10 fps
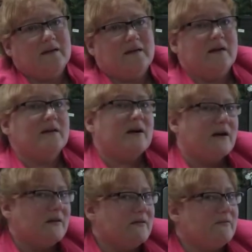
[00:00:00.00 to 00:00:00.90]
And I
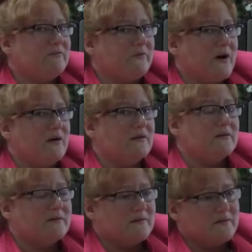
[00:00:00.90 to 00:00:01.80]
kind of
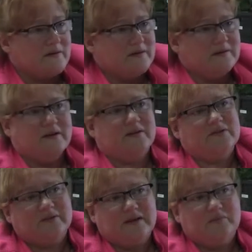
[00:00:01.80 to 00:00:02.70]
fall in
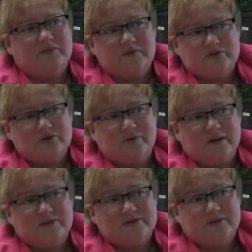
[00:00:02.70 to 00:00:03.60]
that same
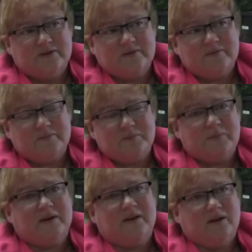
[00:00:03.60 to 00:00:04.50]
situation
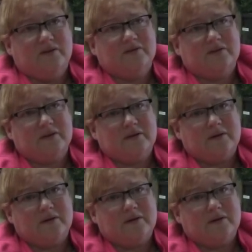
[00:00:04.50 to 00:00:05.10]
because